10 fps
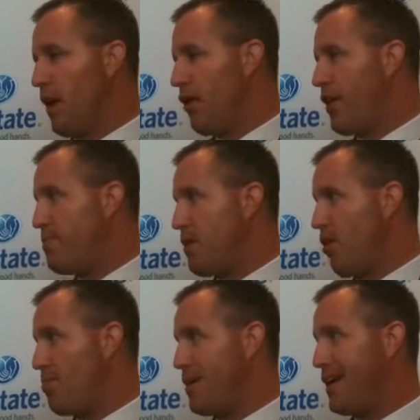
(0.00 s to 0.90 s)
by our
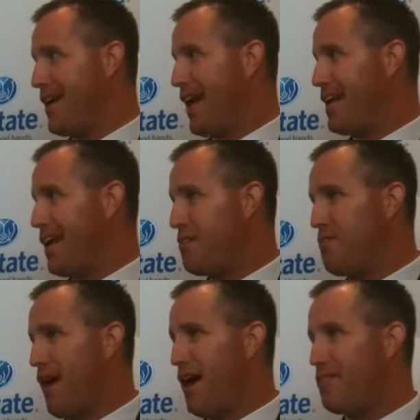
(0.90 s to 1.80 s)
APR being at
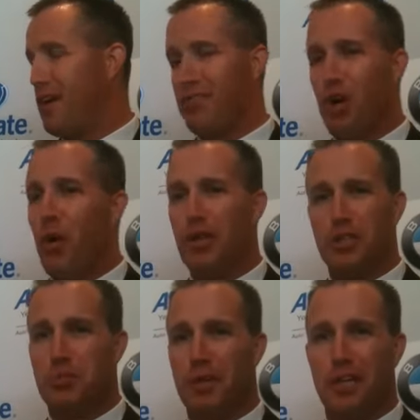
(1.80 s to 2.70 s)
995, we have no
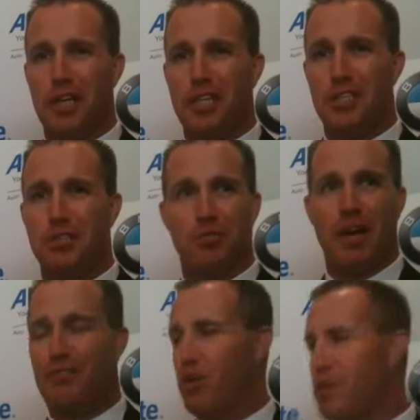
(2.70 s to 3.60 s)
eligibility issues. We
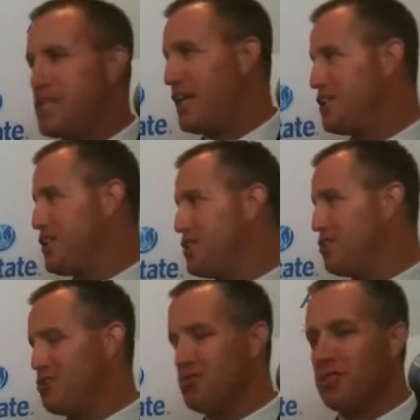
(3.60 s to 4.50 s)
have no retention
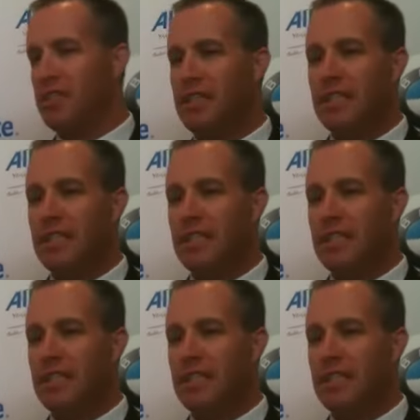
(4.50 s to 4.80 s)
issues.